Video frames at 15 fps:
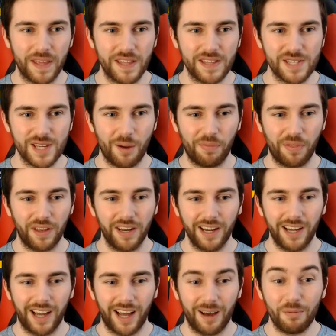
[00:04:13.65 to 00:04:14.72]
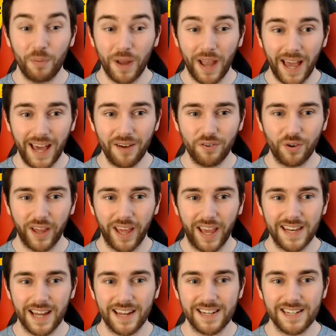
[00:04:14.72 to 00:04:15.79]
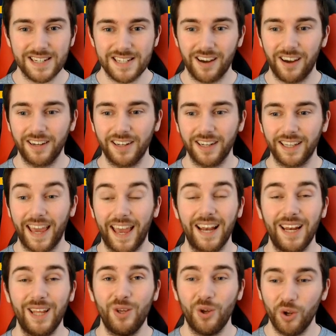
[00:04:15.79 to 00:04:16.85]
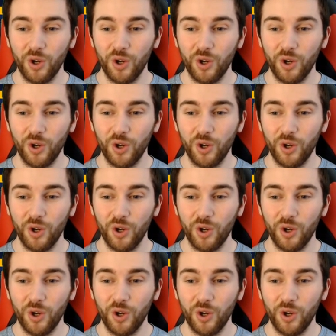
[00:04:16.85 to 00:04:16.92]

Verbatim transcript: it's something. Uh, but we have gone ahead and done Kelly